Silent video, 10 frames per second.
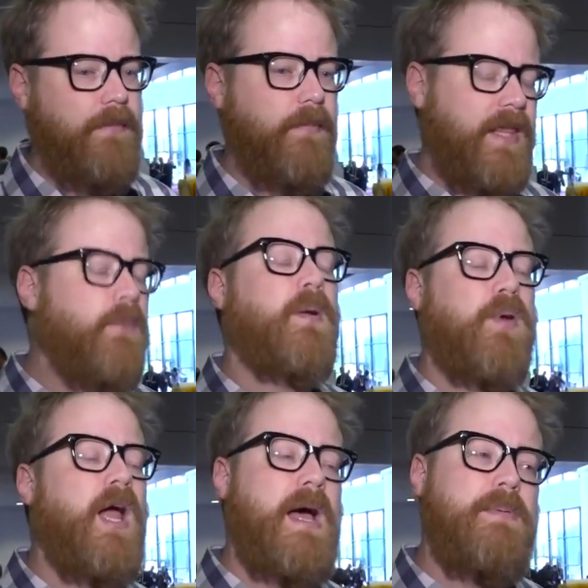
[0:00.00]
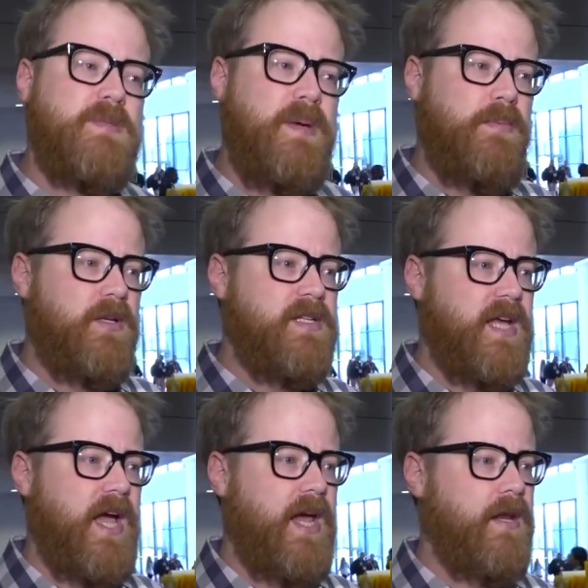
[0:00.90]
I think what will probably happen is people
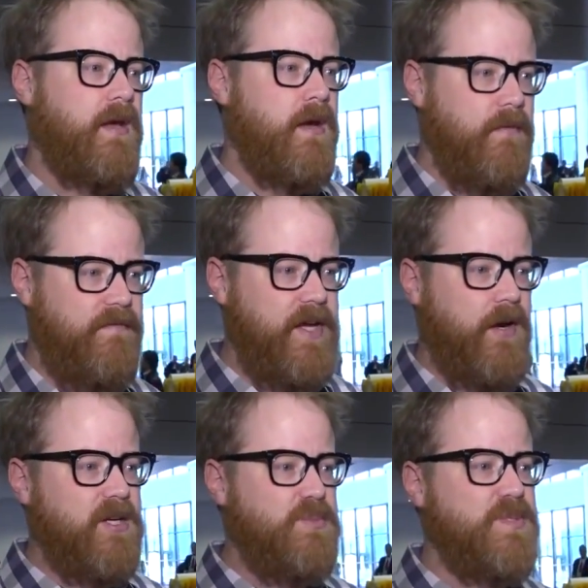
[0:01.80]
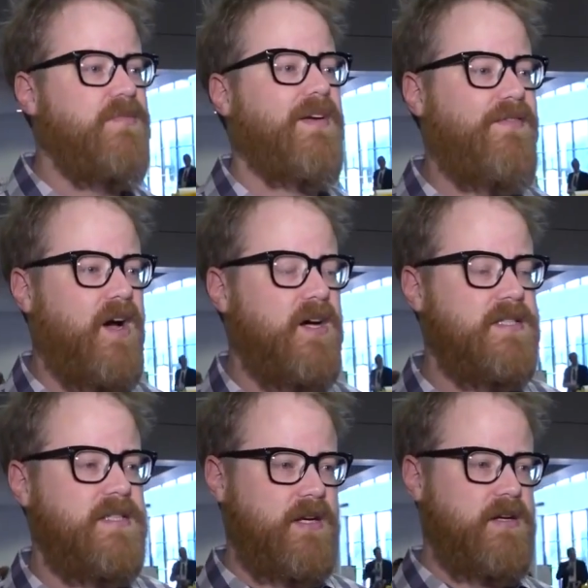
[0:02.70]
design VR-specific
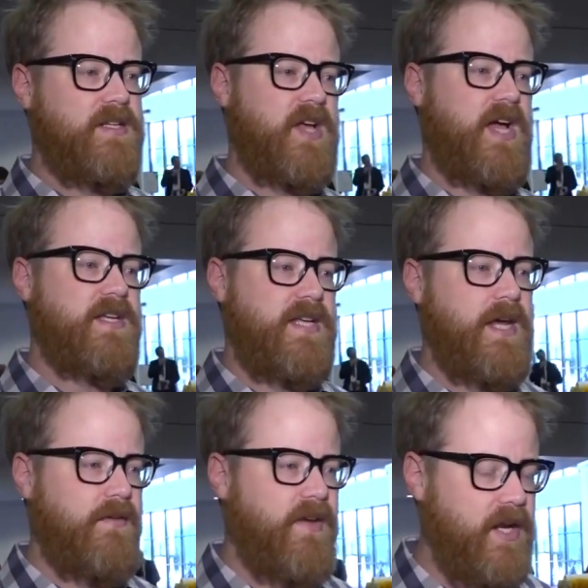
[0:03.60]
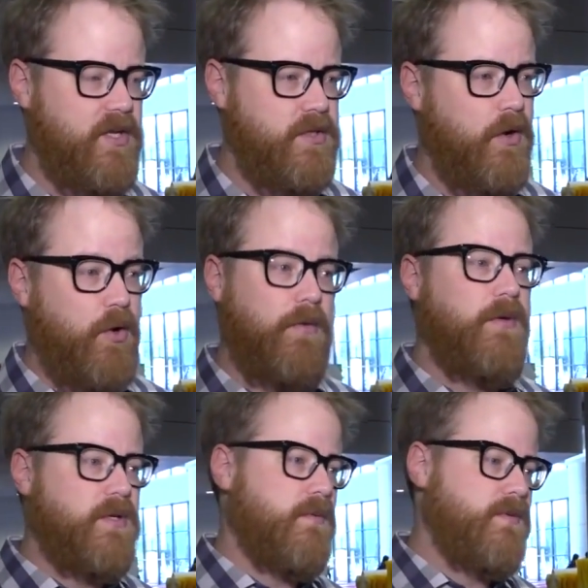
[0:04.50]
fonts that are designed to take advantage, or
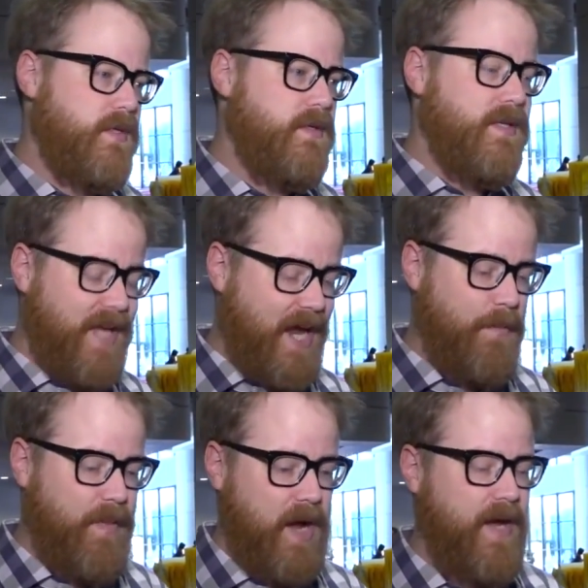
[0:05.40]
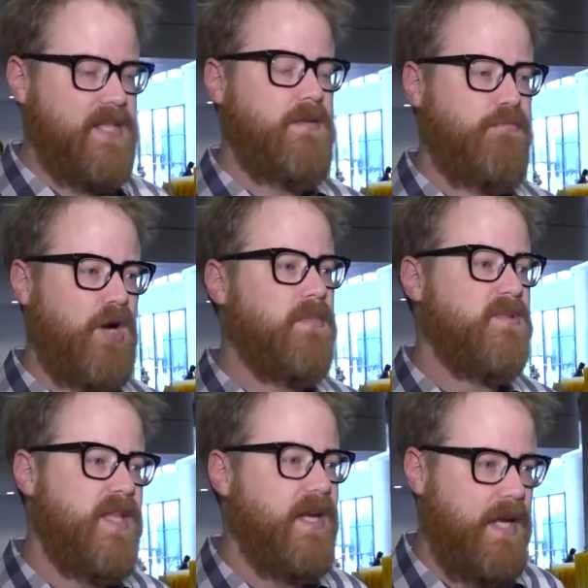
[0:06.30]
designed to bypass the
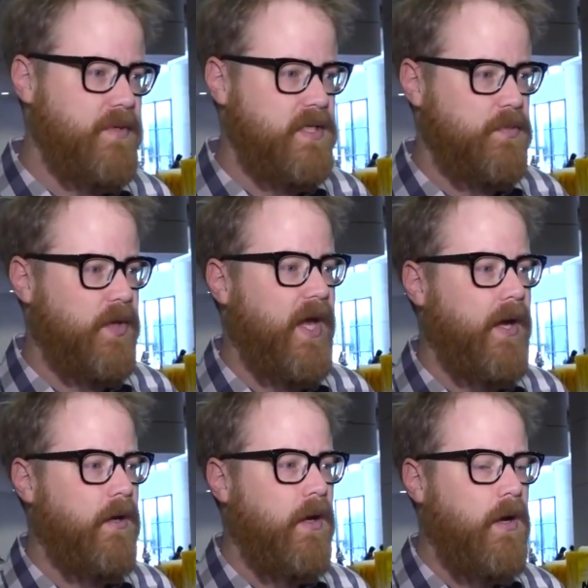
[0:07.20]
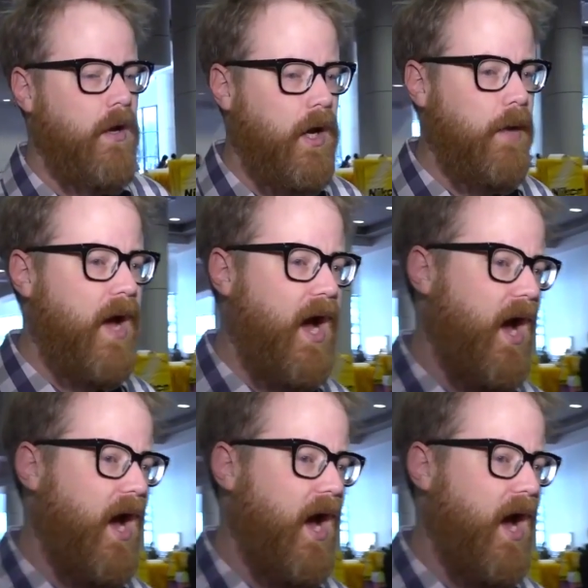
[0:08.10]
problems with that type of display. Yeah.